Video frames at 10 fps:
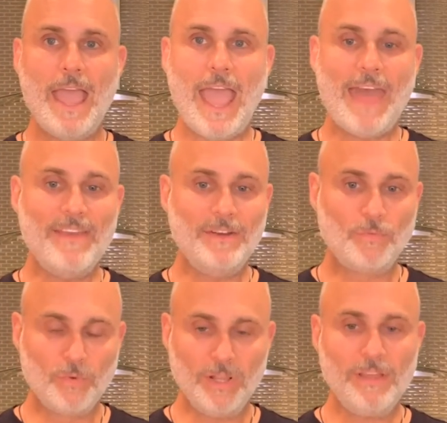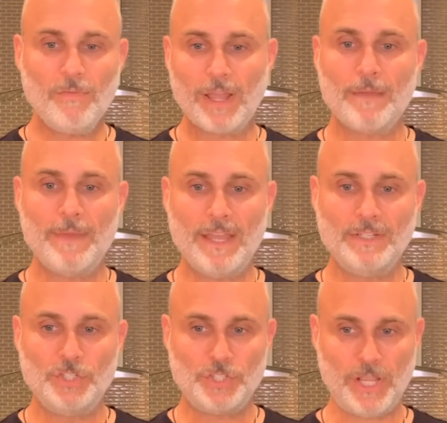And then really
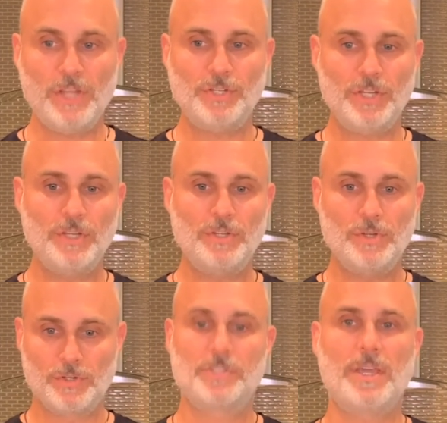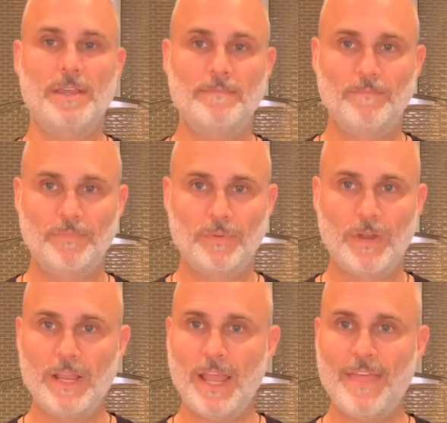recommend changing your state,
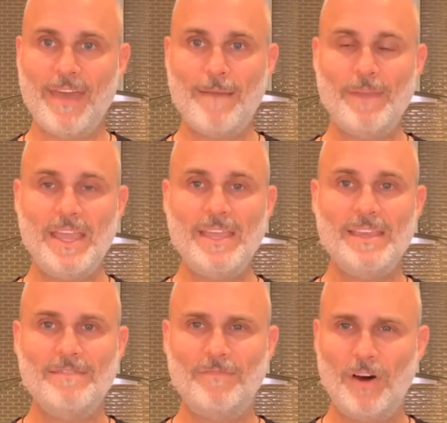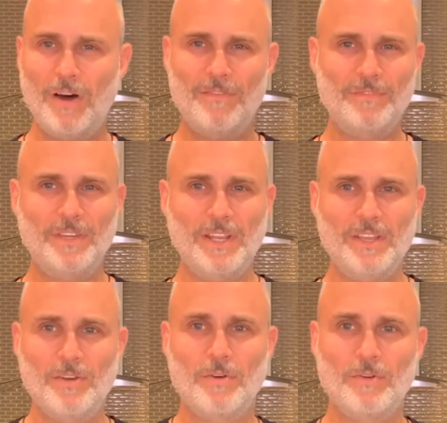right? And that may involve getting
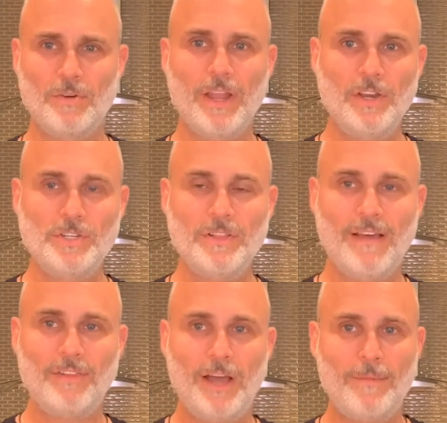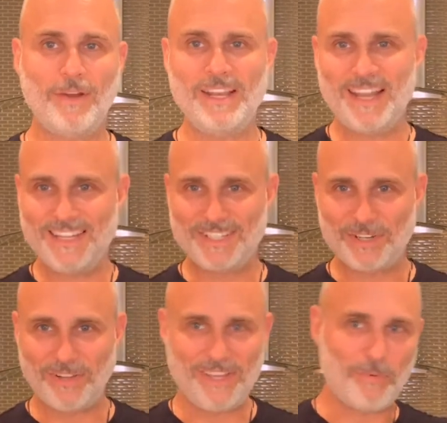your, your energy level up, right? Not
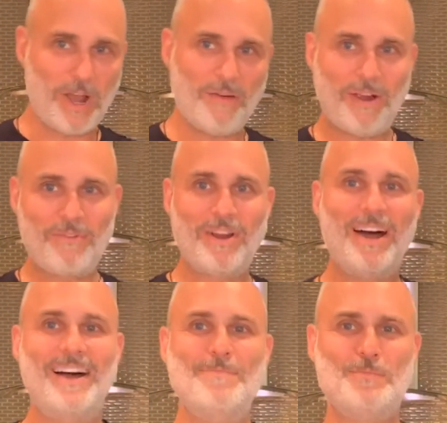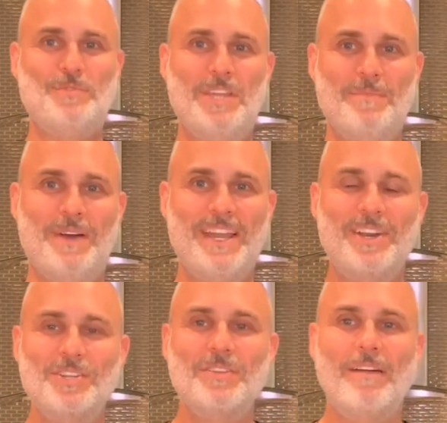necessarily rah, rah, rah, I'm getting my
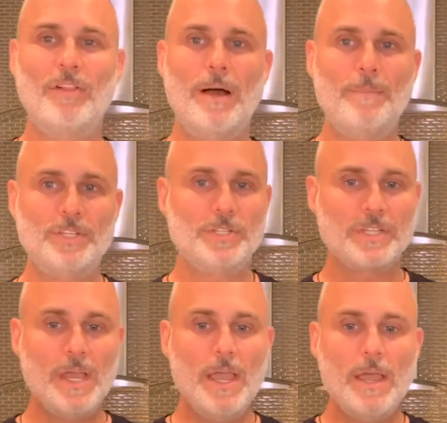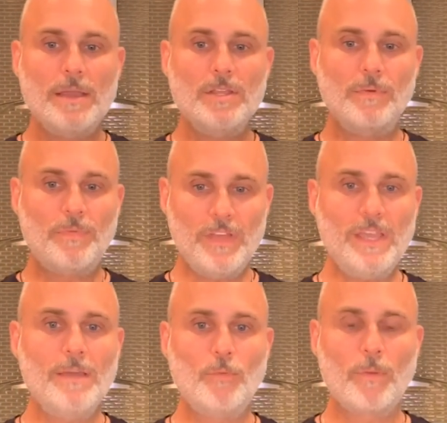energy level up, but just, you know,
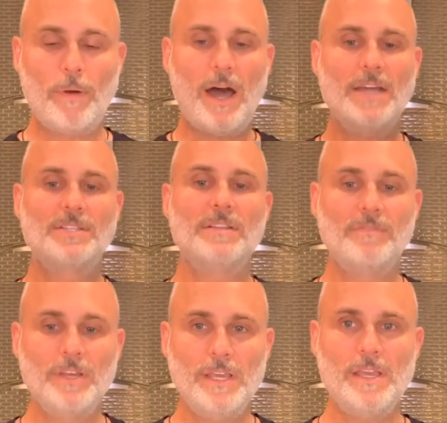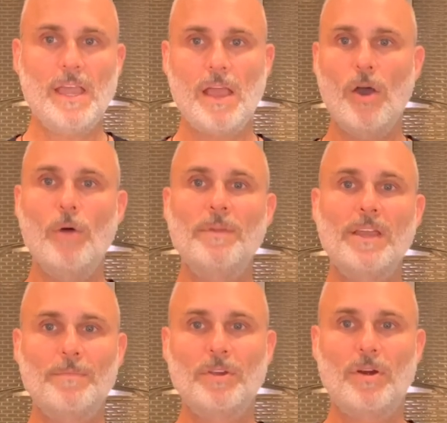thinking more positively, opening
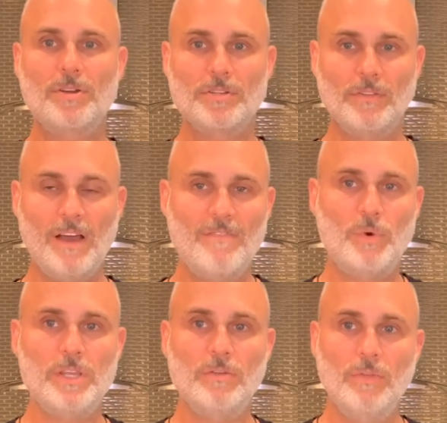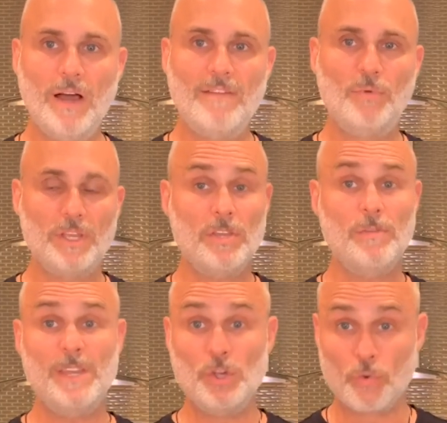up your heart to love. What do you love? What can you
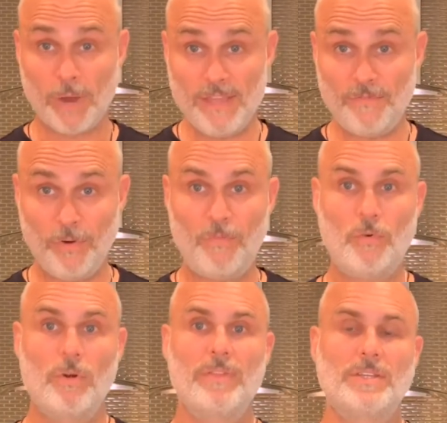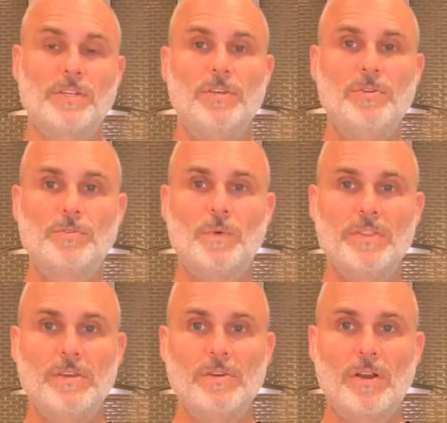be grateful for? That's a huge one
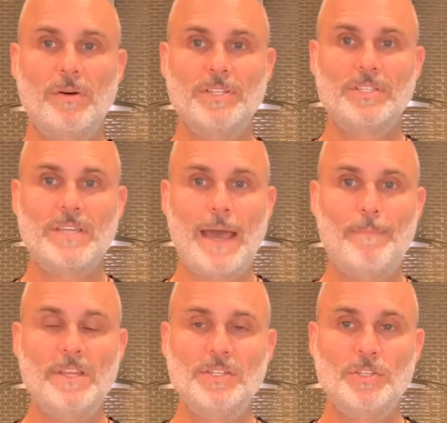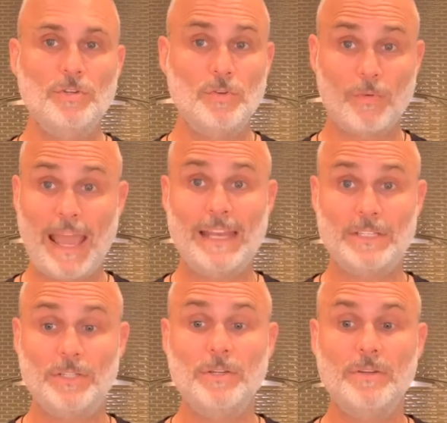that you can always tap into.
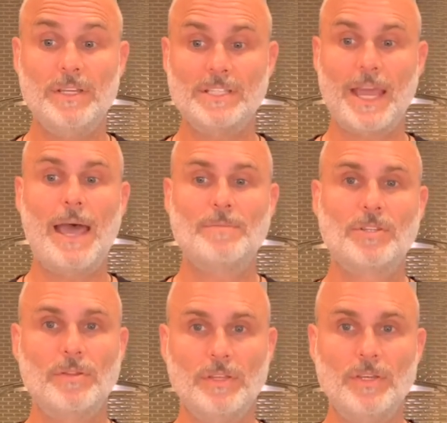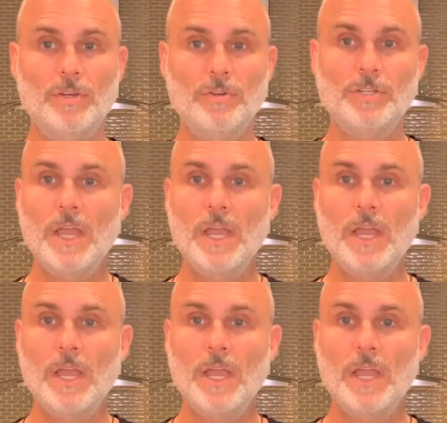Gratitude is absolutely huge.